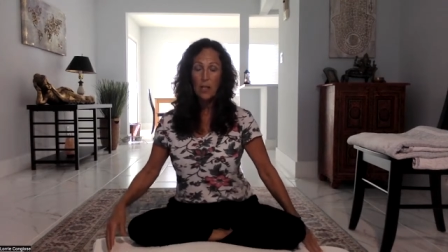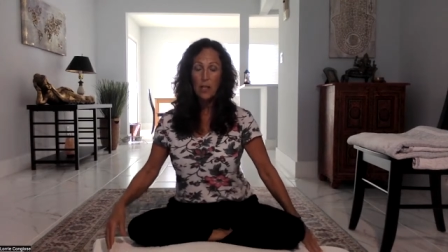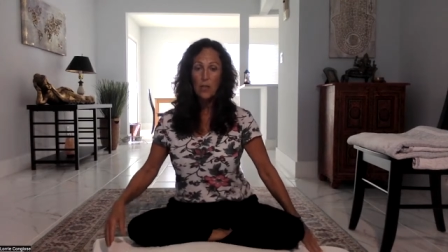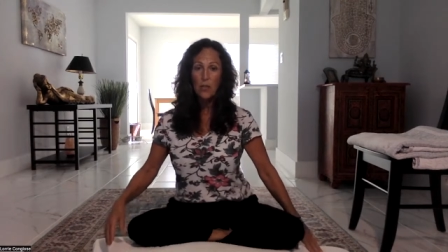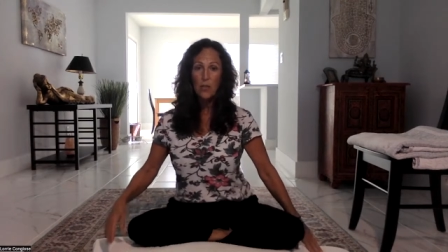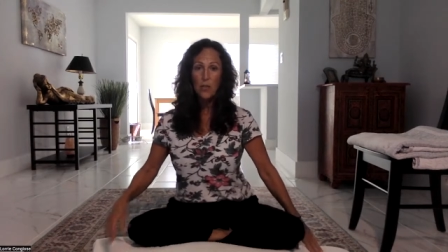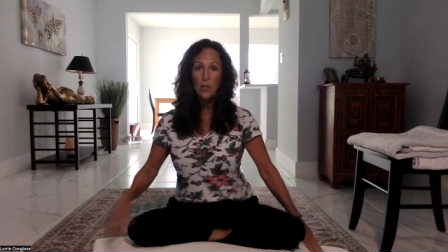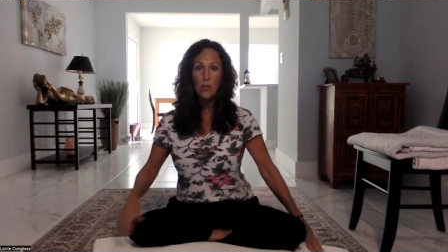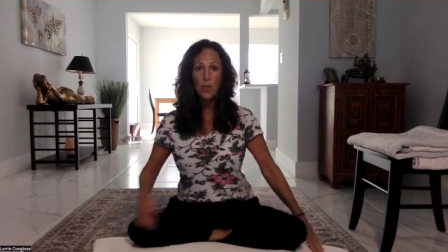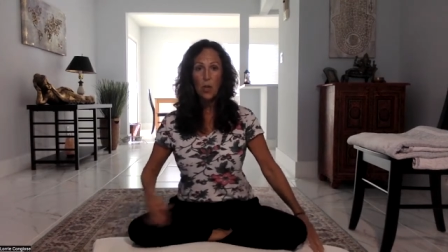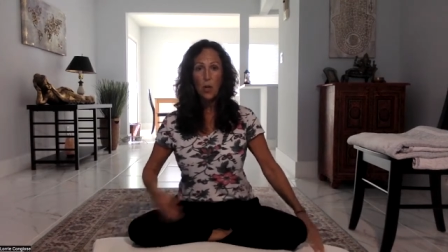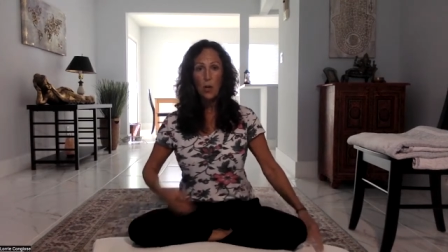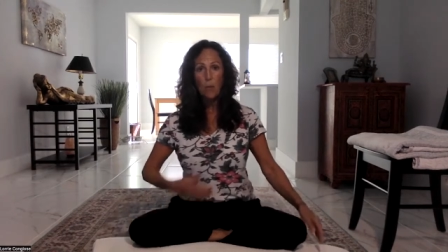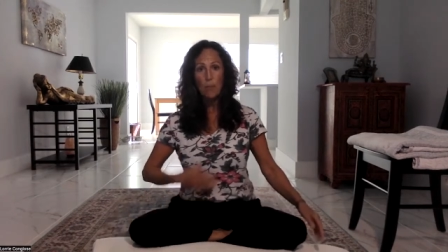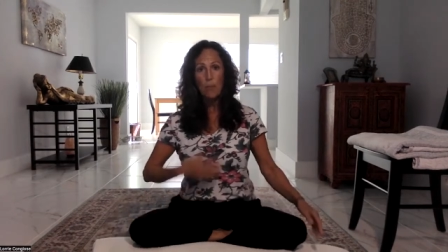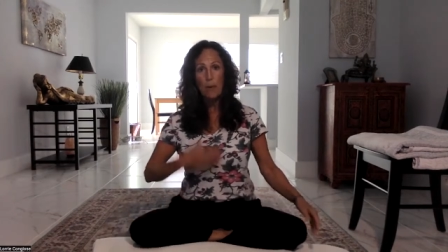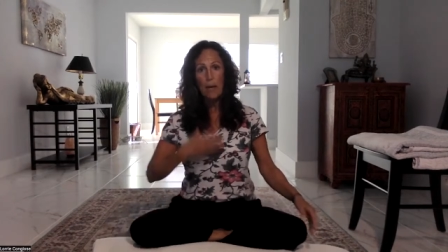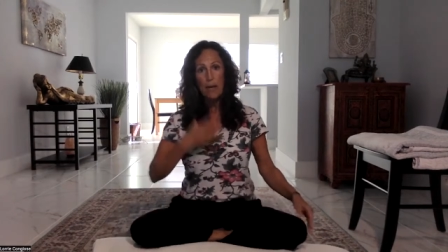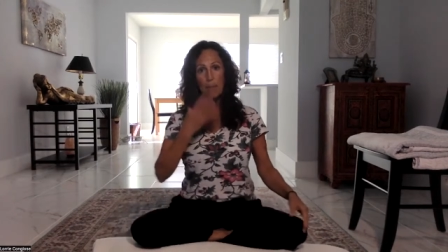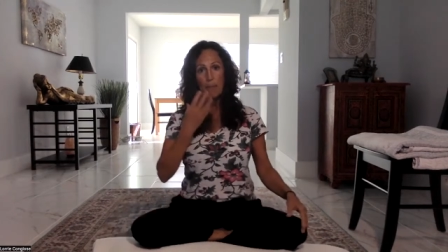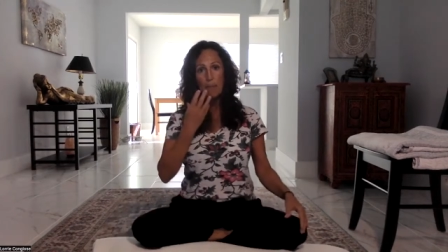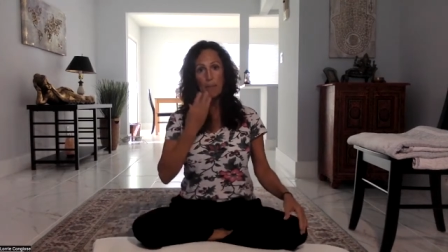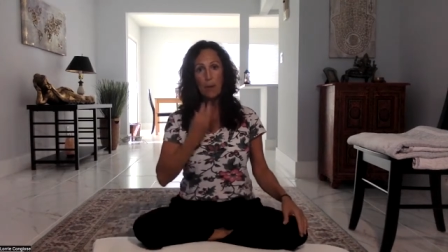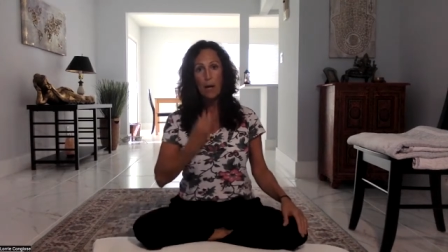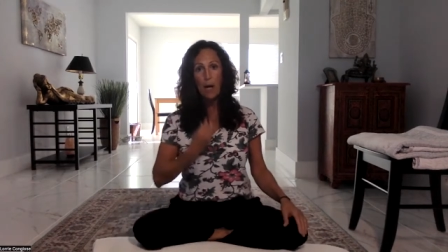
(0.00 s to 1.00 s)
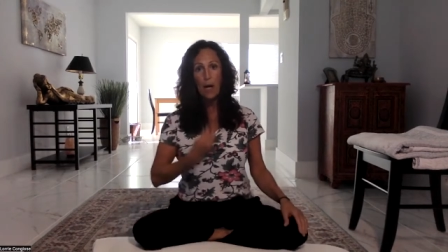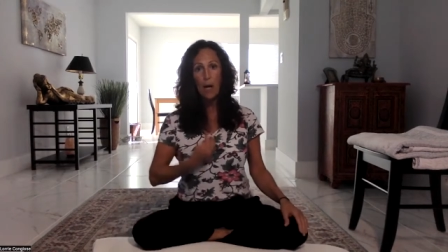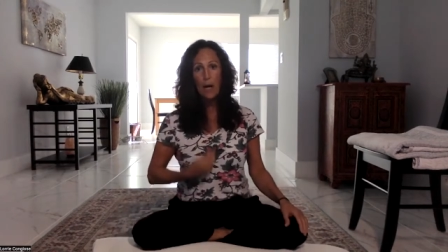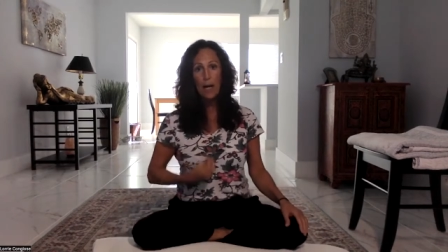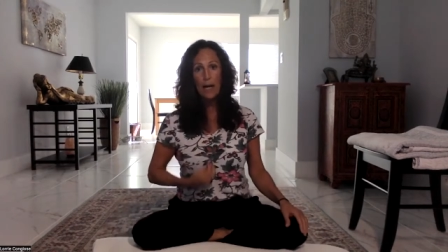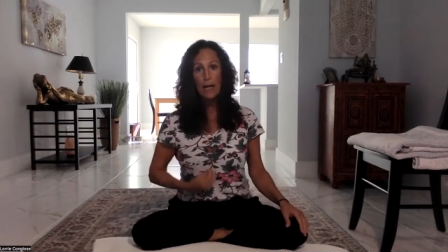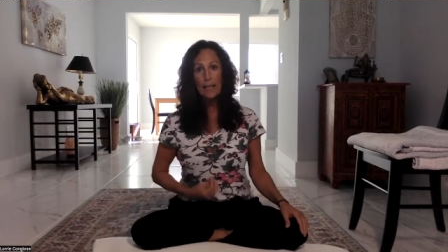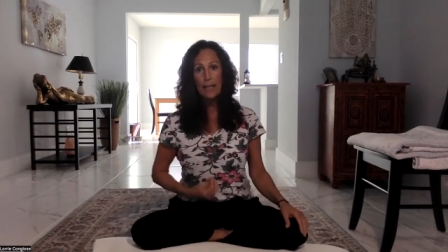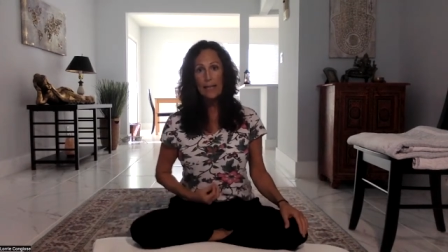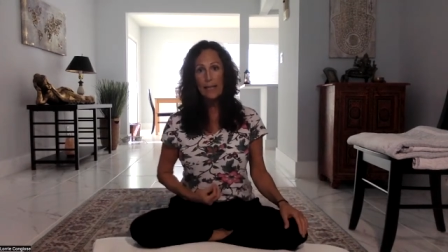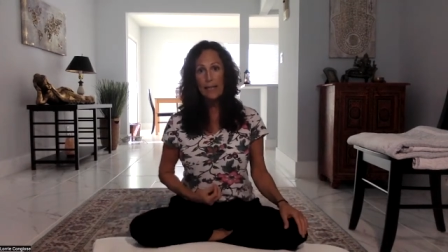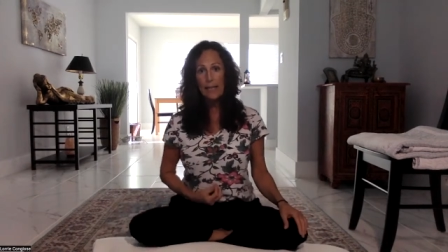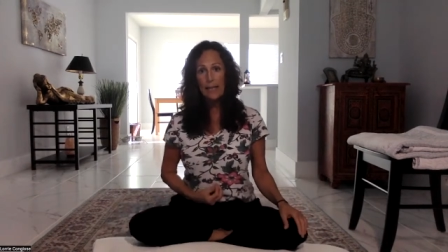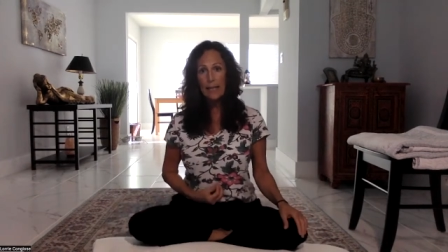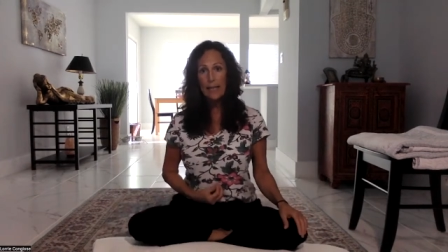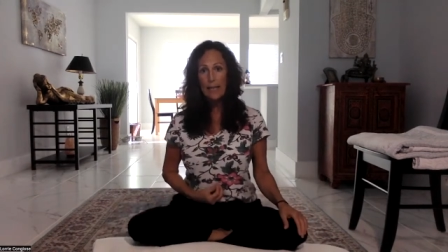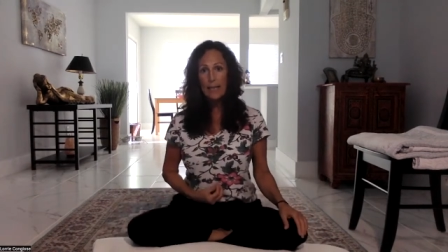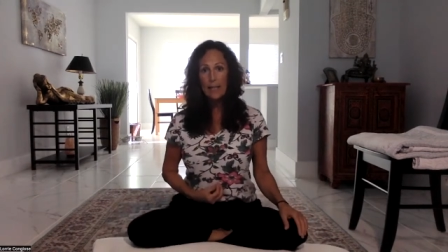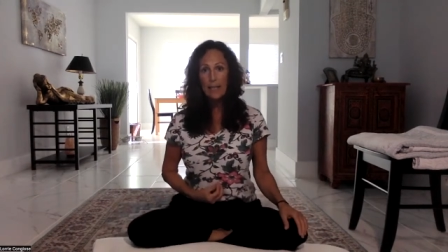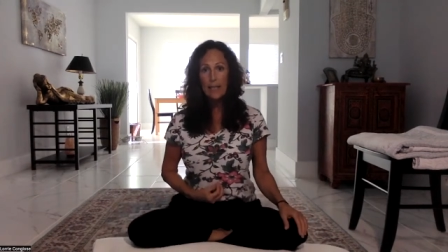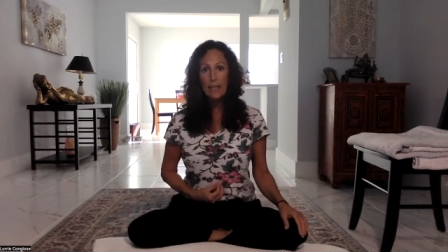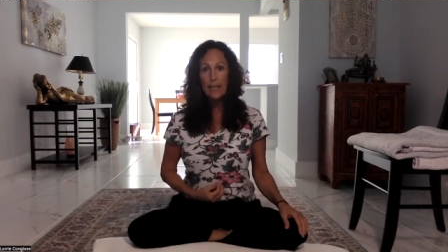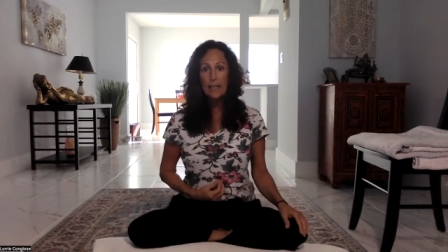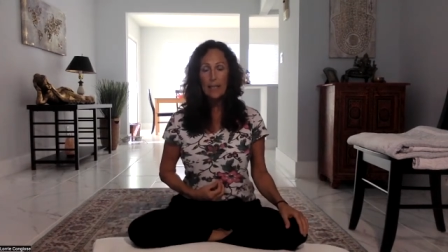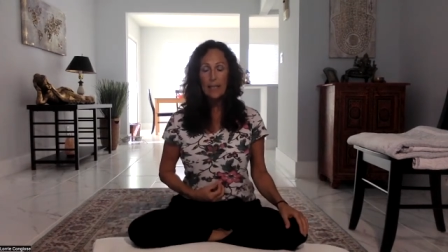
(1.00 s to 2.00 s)
So my body
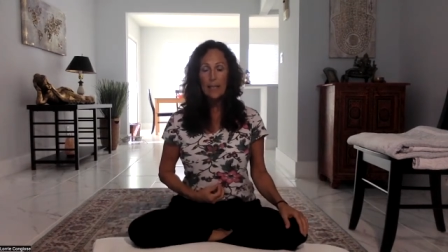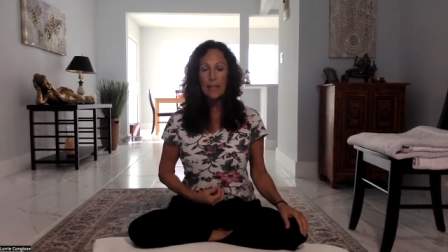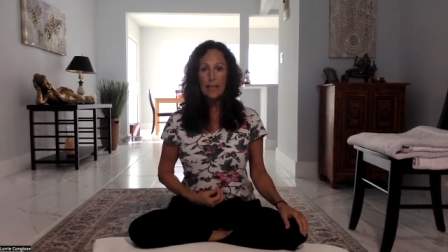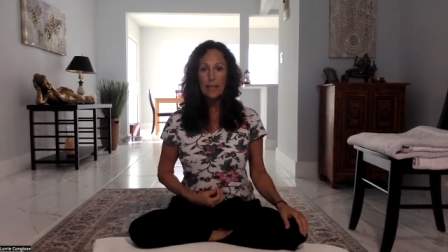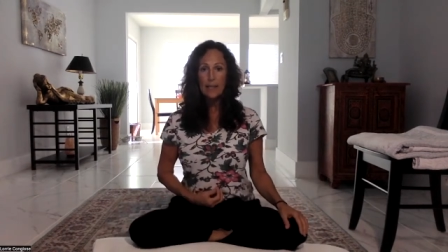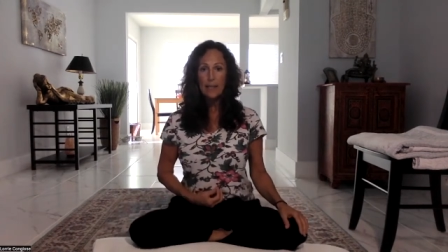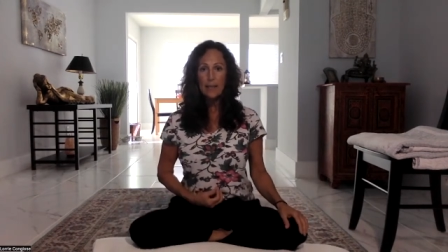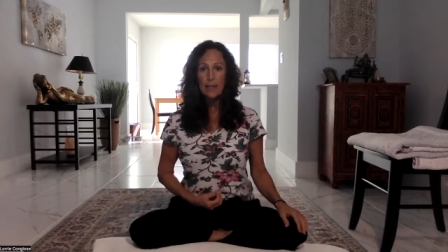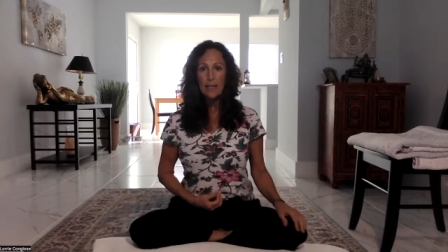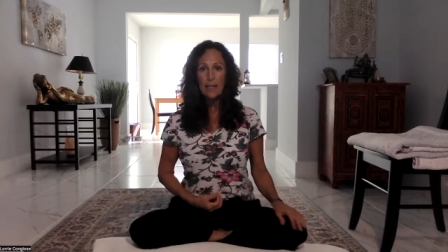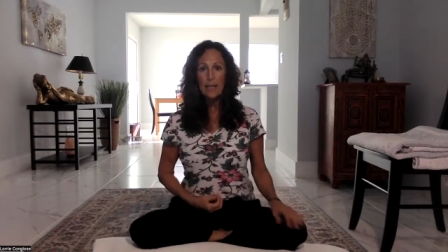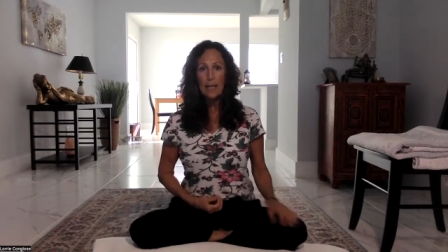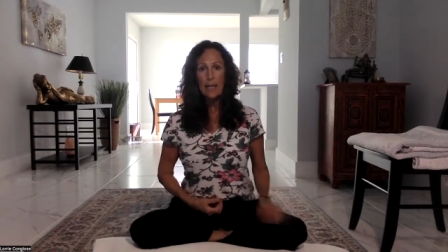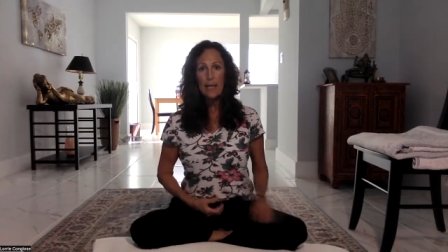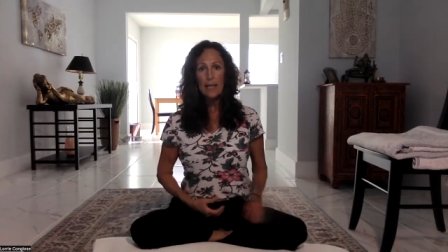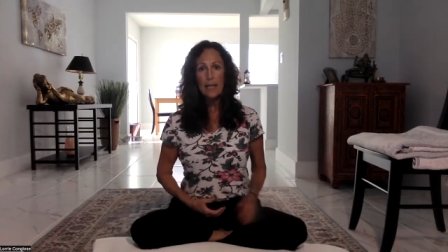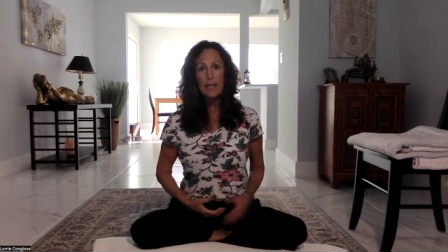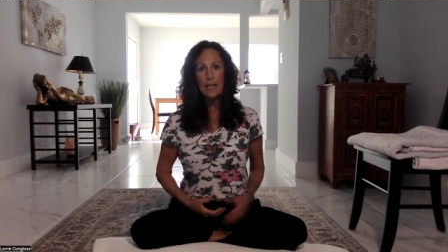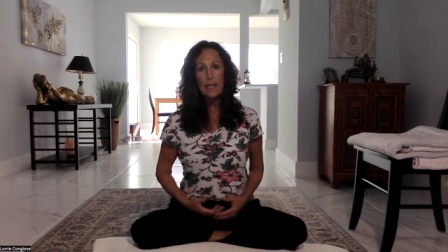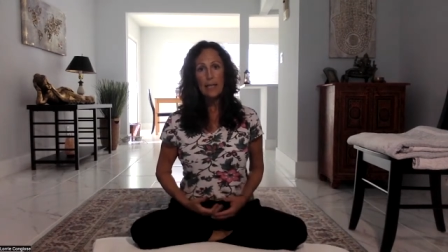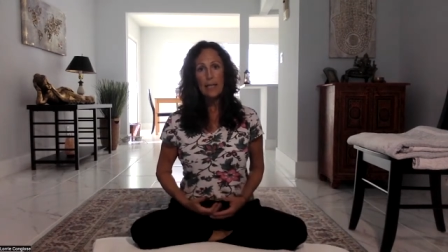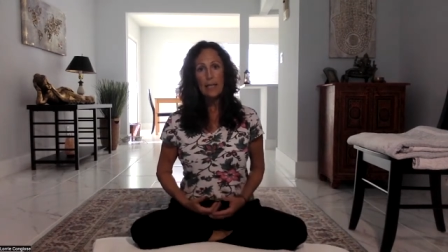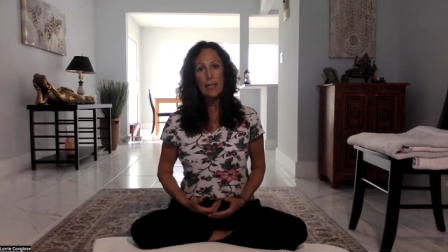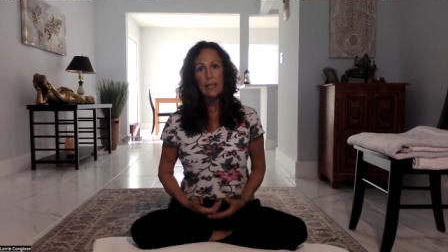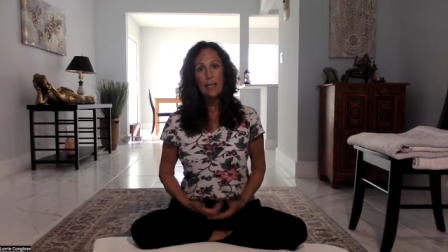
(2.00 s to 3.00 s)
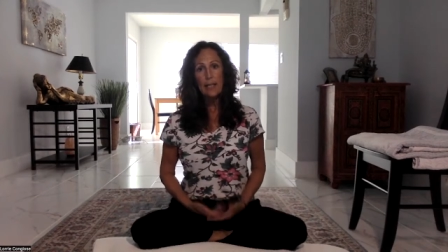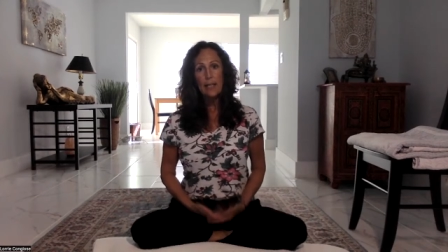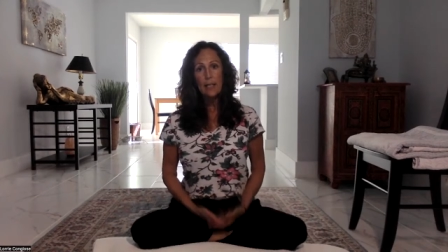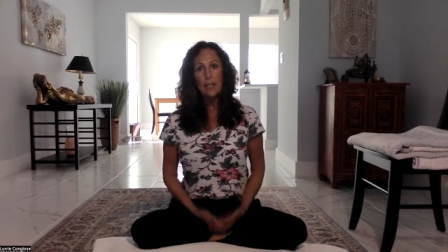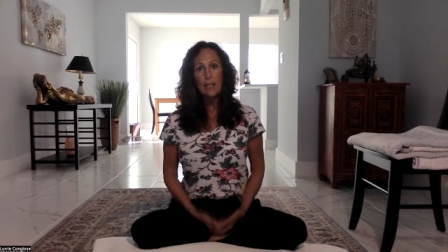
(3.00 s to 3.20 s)
is getting